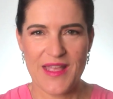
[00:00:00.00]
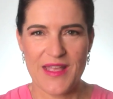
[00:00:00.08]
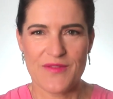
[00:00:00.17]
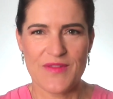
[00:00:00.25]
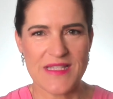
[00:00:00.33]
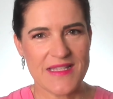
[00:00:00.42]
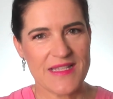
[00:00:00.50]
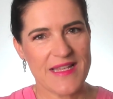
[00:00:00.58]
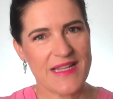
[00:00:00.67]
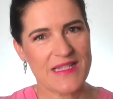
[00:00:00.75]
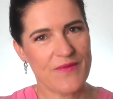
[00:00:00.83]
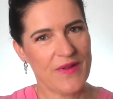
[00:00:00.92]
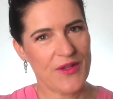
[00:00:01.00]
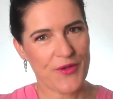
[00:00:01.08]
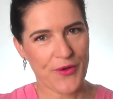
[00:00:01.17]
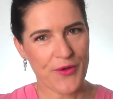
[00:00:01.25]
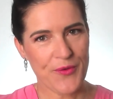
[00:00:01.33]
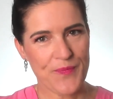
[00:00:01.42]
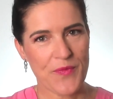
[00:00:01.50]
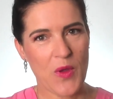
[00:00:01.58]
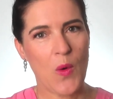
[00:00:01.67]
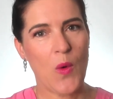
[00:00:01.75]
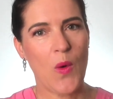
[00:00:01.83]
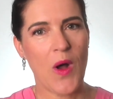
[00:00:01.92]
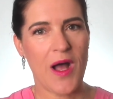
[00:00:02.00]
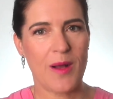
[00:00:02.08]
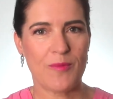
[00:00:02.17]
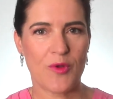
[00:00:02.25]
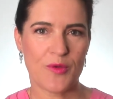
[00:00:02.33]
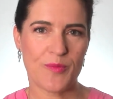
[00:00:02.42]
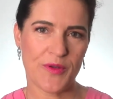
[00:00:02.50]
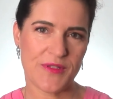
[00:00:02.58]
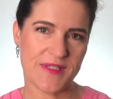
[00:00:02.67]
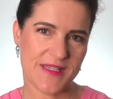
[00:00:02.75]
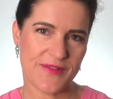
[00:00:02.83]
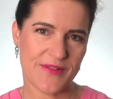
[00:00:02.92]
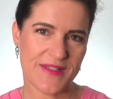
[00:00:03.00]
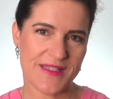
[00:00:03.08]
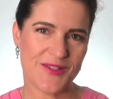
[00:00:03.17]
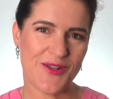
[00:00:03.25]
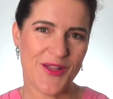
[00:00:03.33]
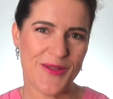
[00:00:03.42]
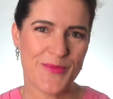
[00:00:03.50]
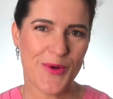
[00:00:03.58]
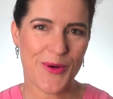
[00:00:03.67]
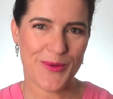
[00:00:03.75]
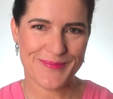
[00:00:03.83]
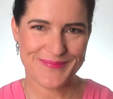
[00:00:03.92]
Visit the next video or our blog post series to learn more.